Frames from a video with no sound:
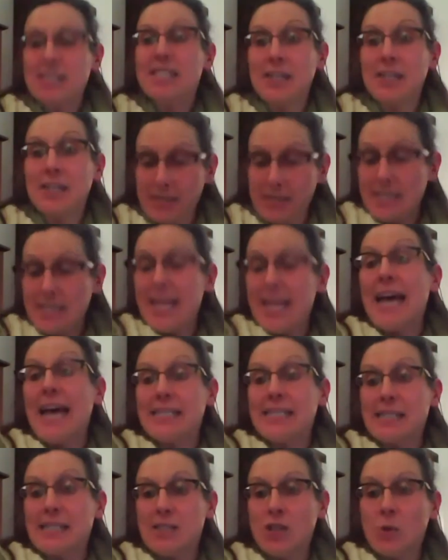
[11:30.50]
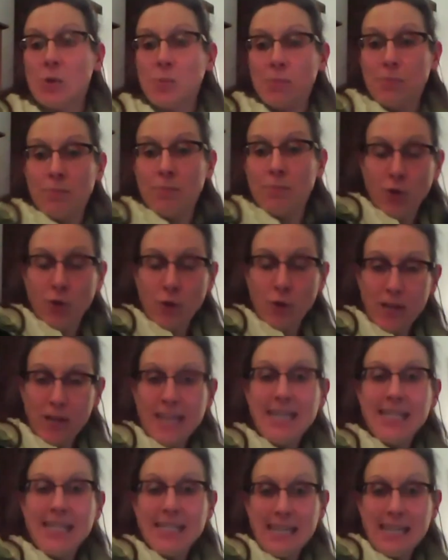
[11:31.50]
series, yes. Yeah. So before
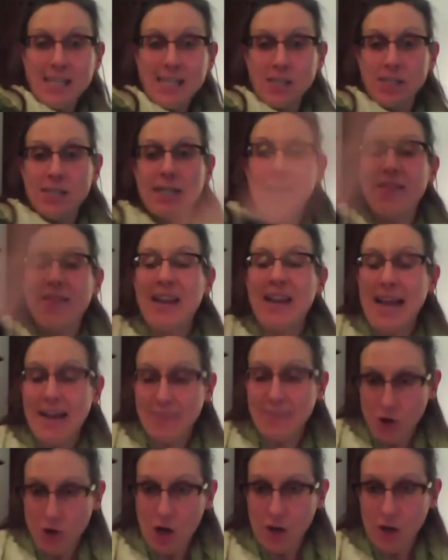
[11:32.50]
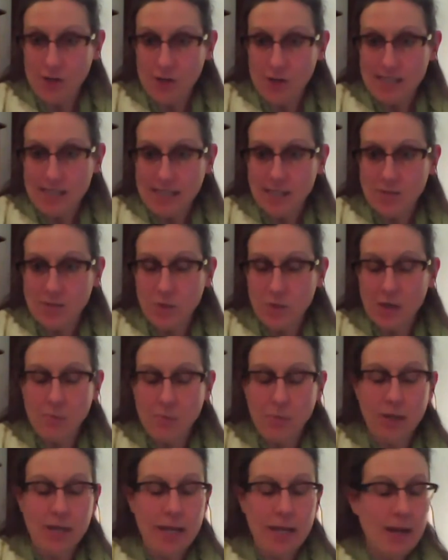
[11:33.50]
any sessions and then after all the sessions were
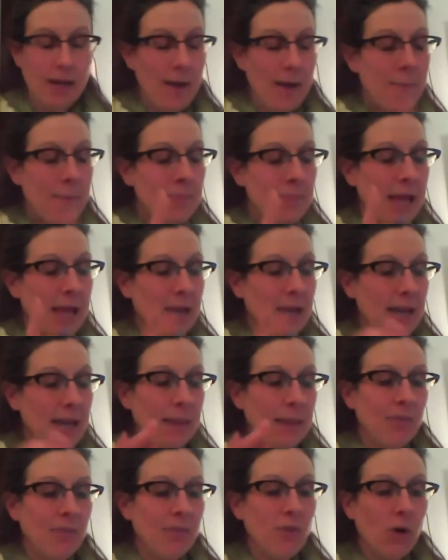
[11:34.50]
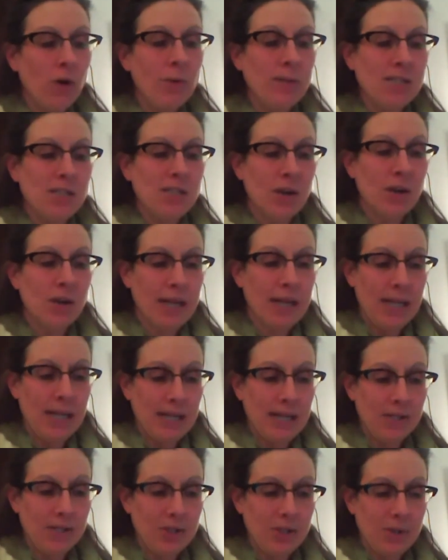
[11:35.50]
complete. And now before we start
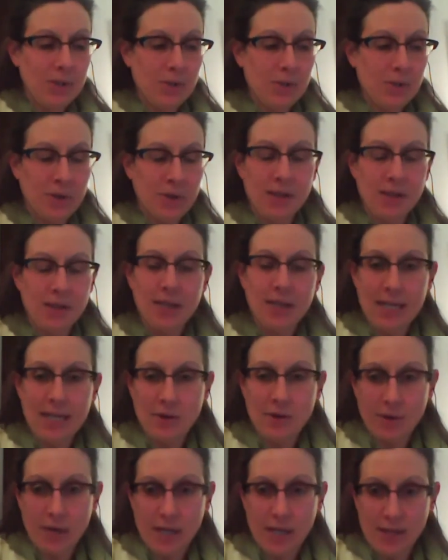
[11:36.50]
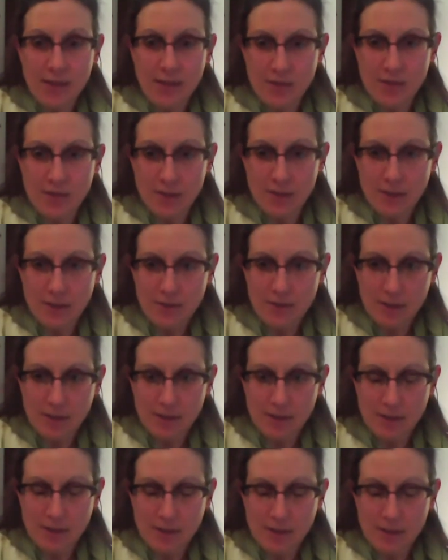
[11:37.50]
getting into sort of the nitty-gritty of
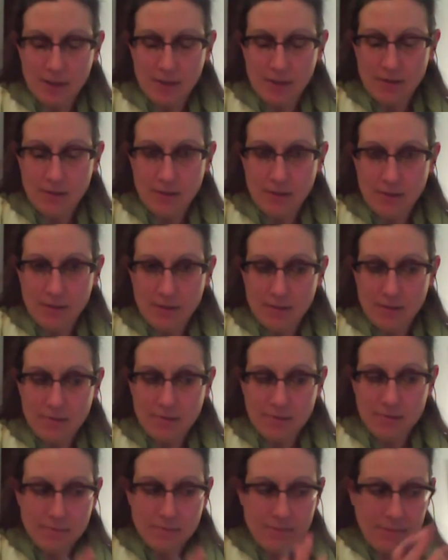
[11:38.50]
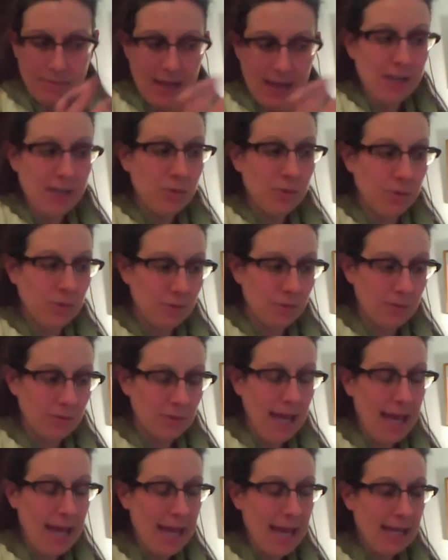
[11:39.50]
the actual
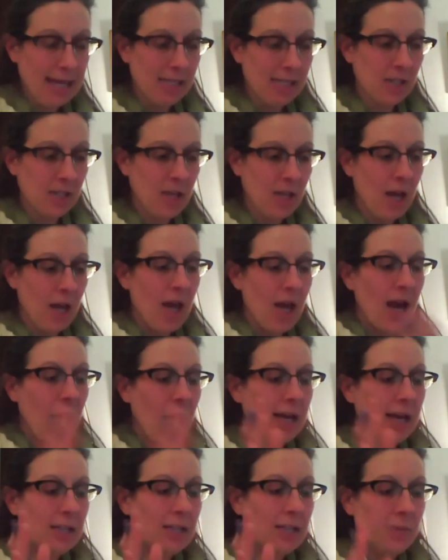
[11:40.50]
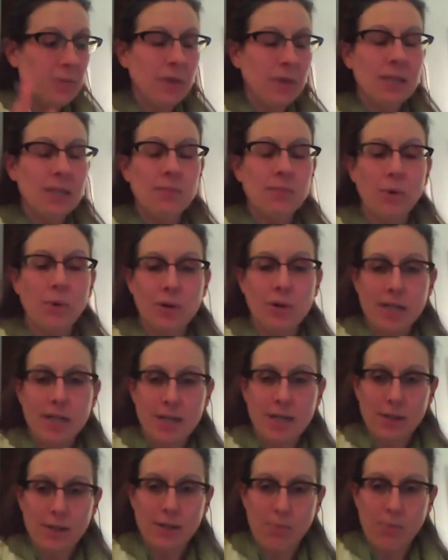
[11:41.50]
case, it's really important
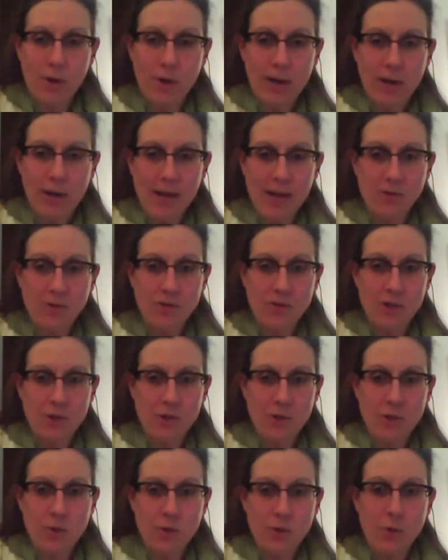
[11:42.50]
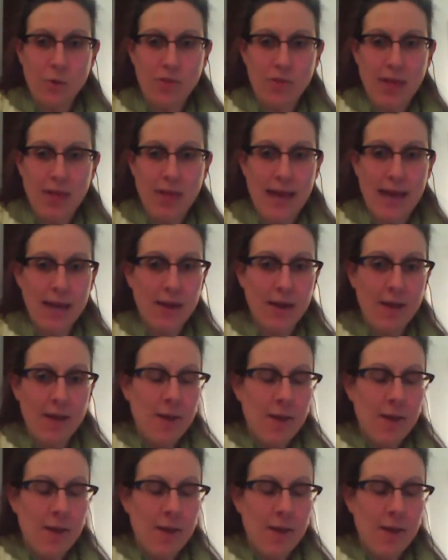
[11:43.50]
here to point out, too, that